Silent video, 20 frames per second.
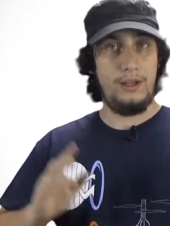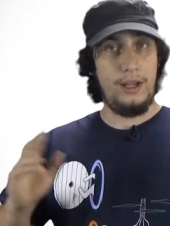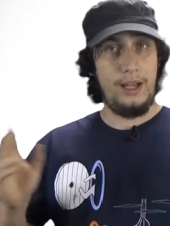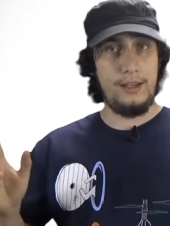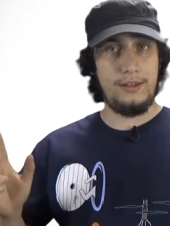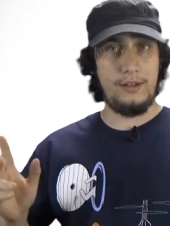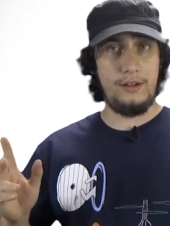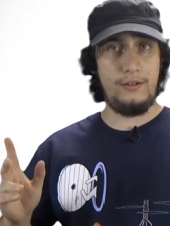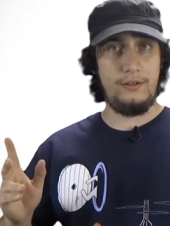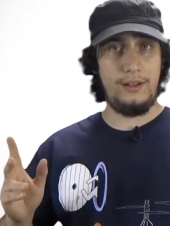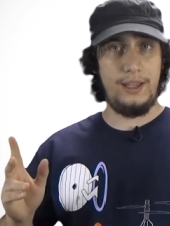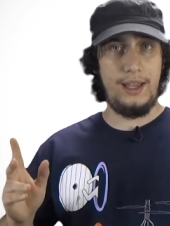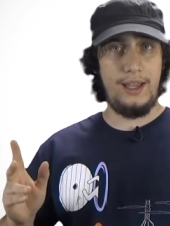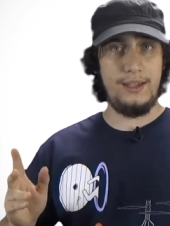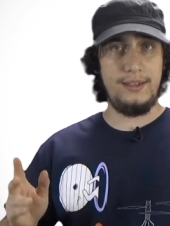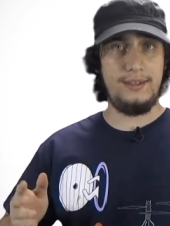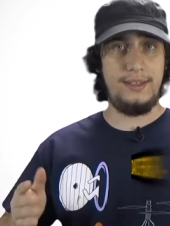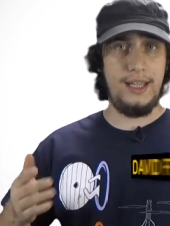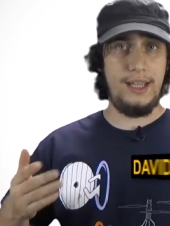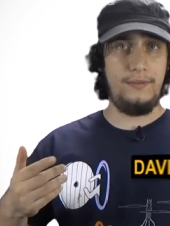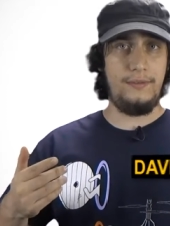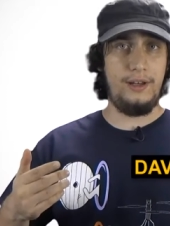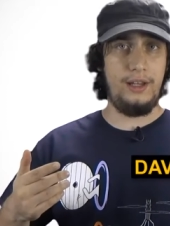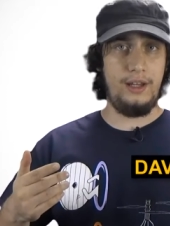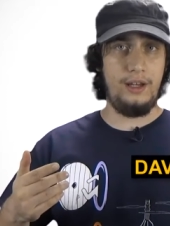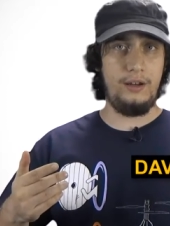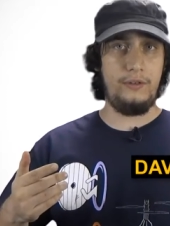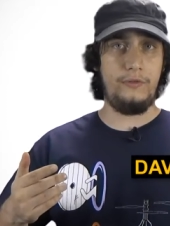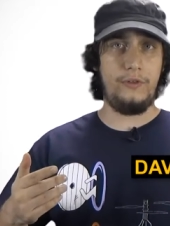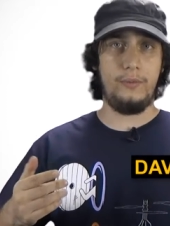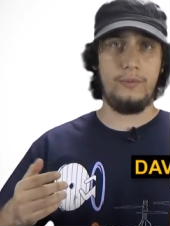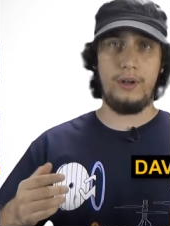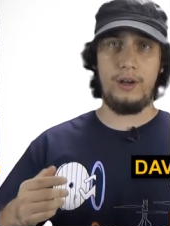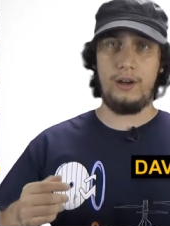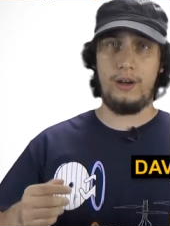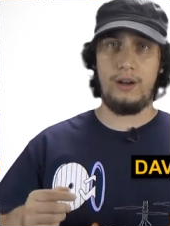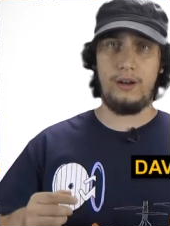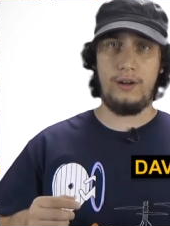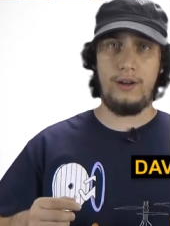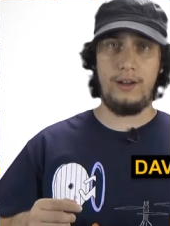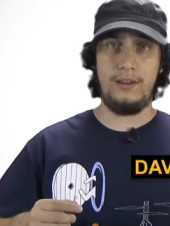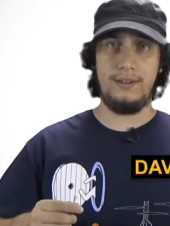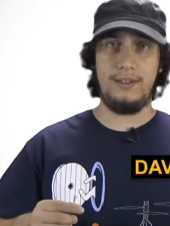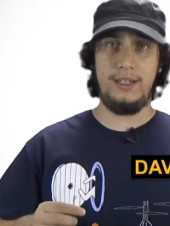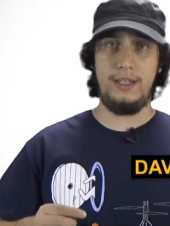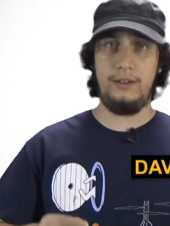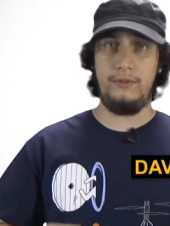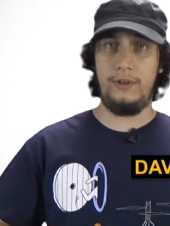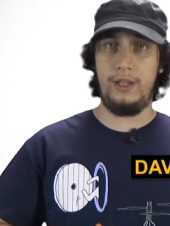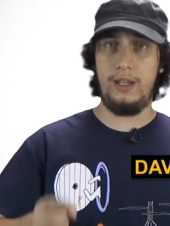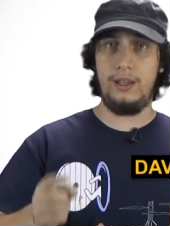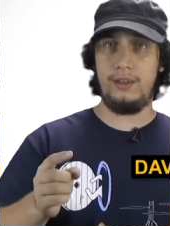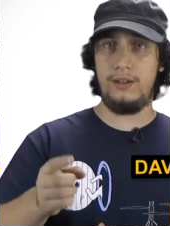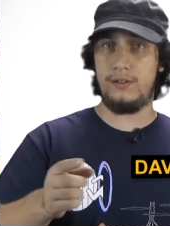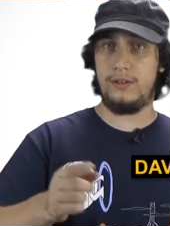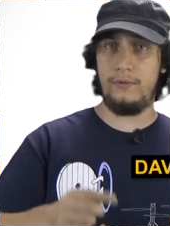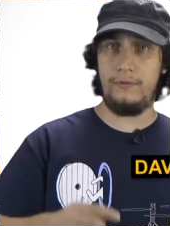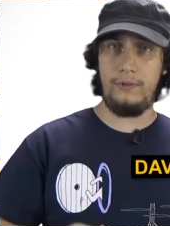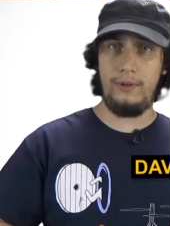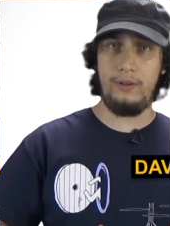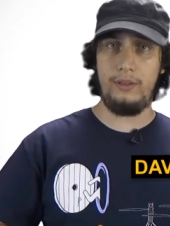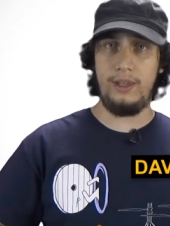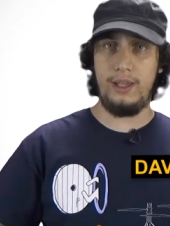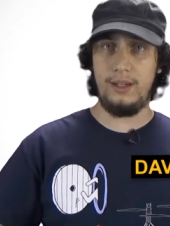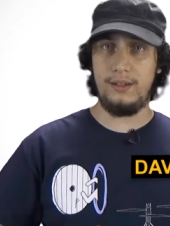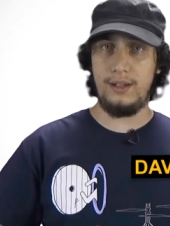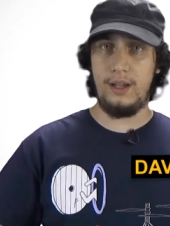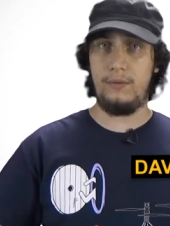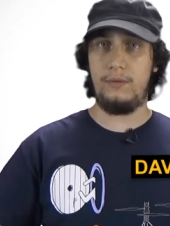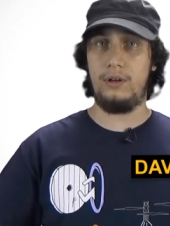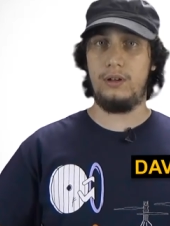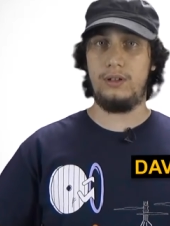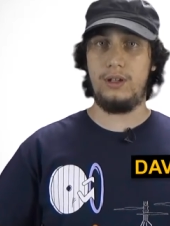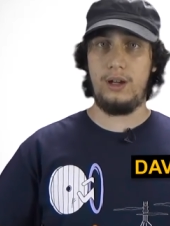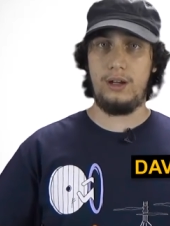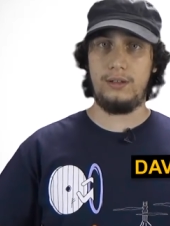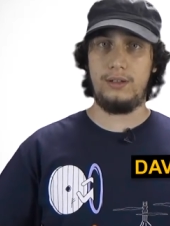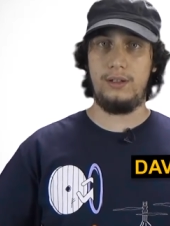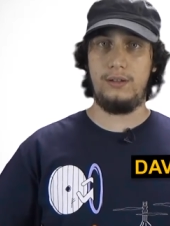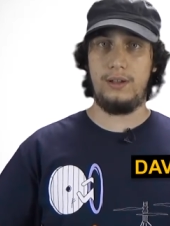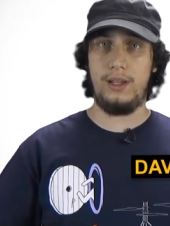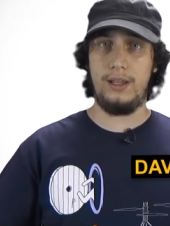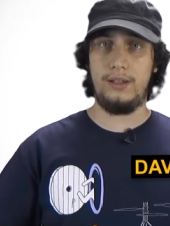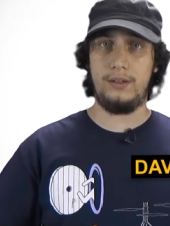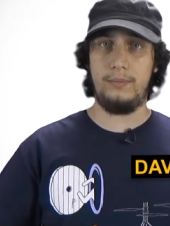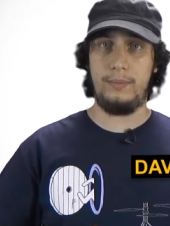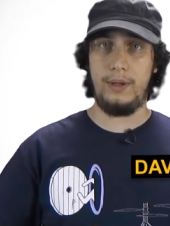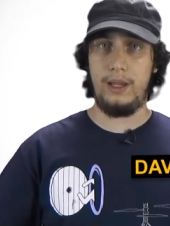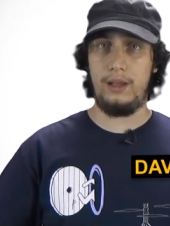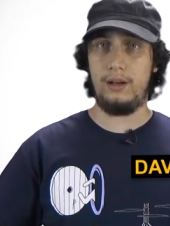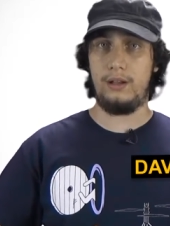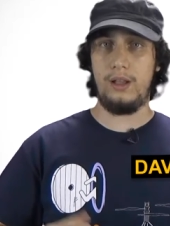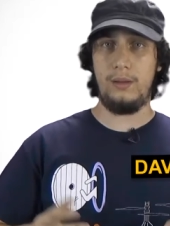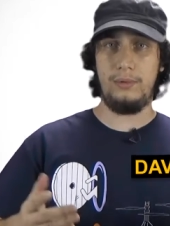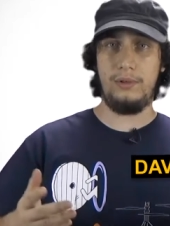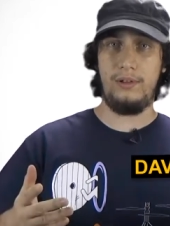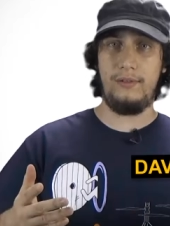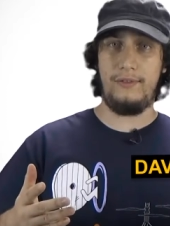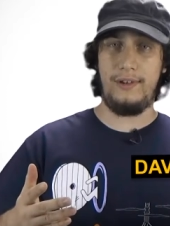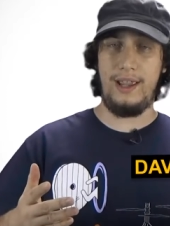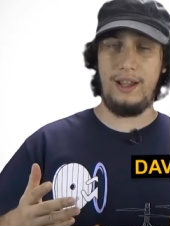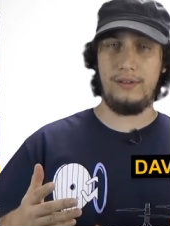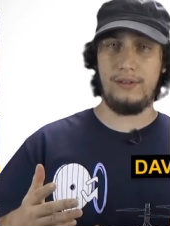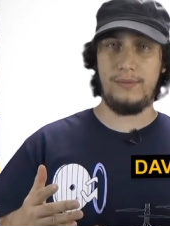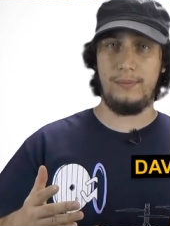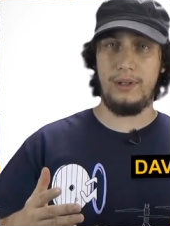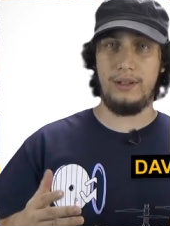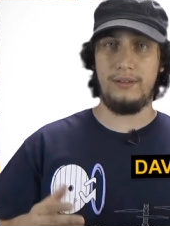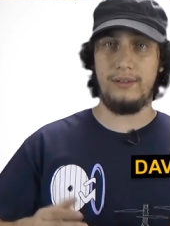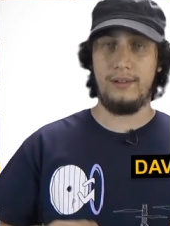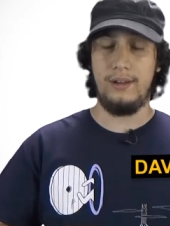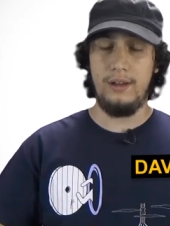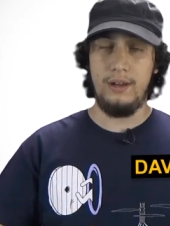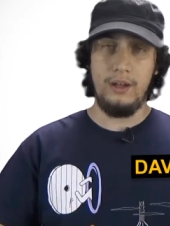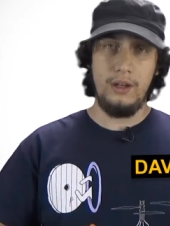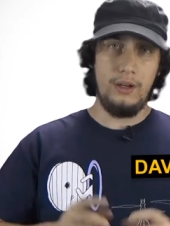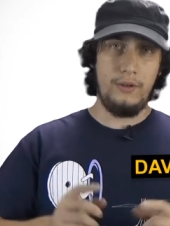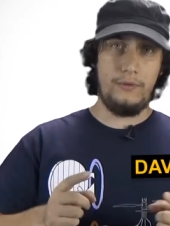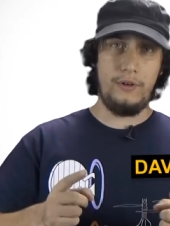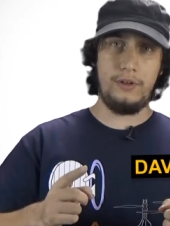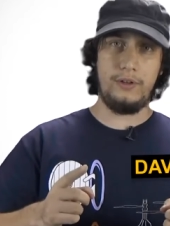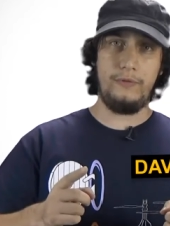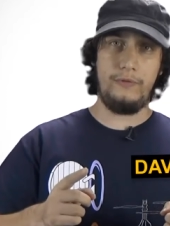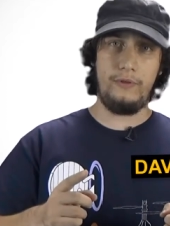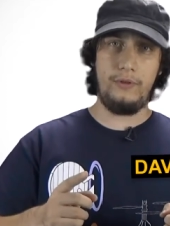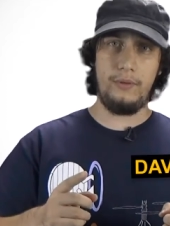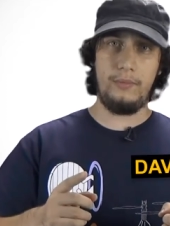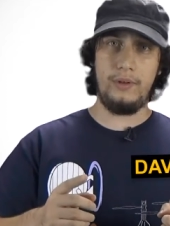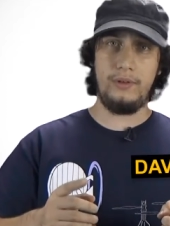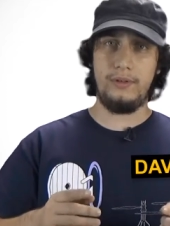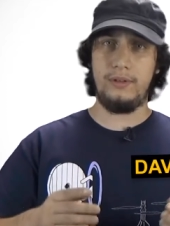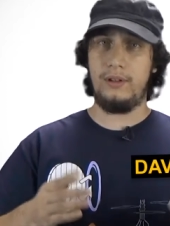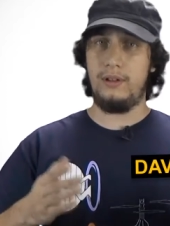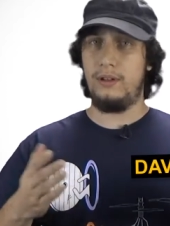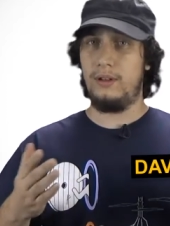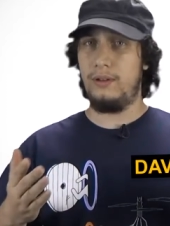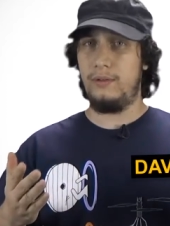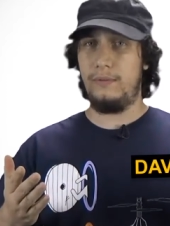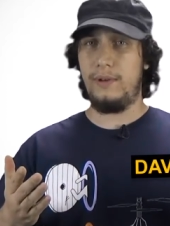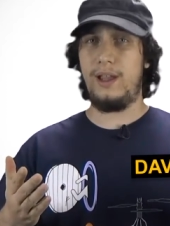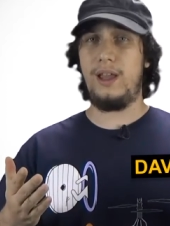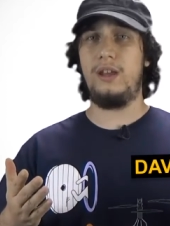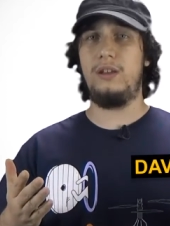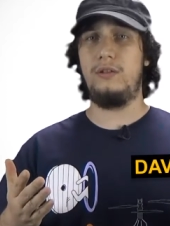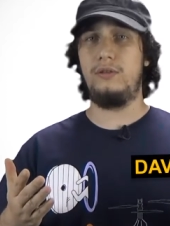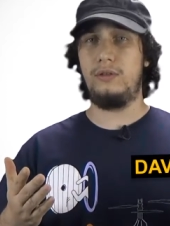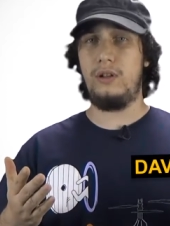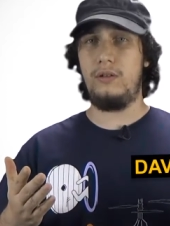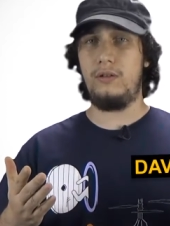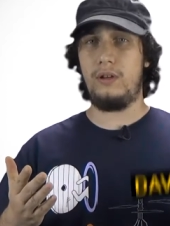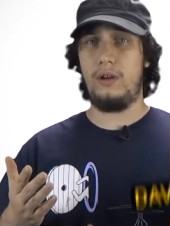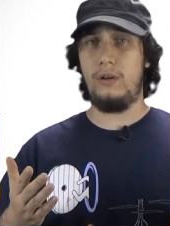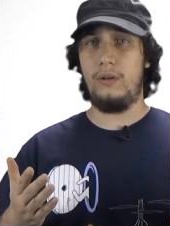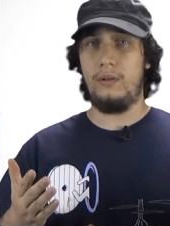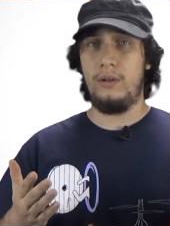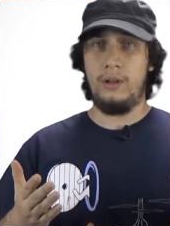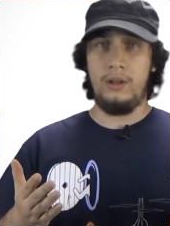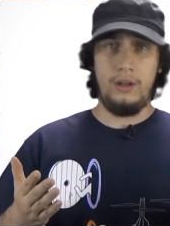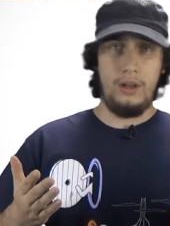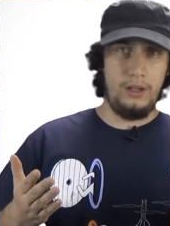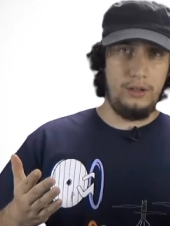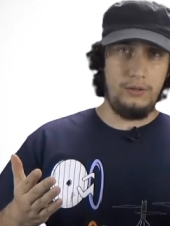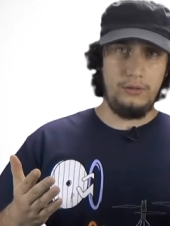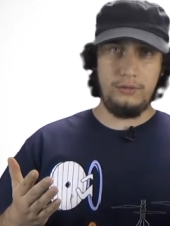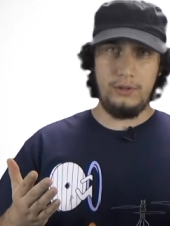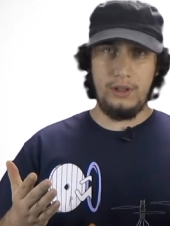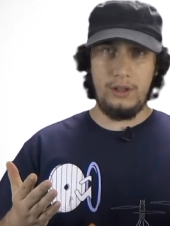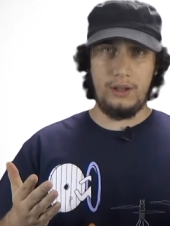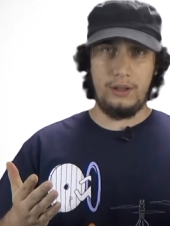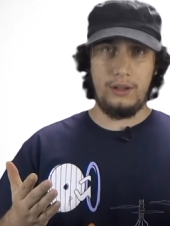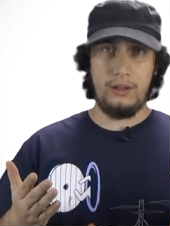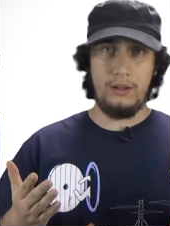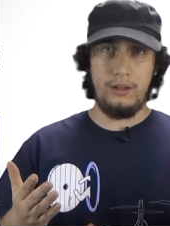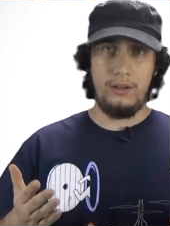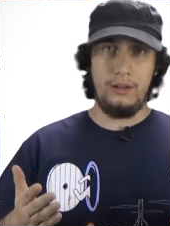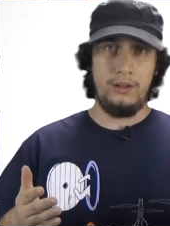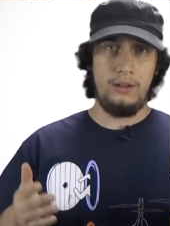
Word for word: How's it going, guys? David here from Nerd Underground TV, and there's a few things I want to talk to you guys about. A couple of announcements. First and foremost, we got a new logo, a new look.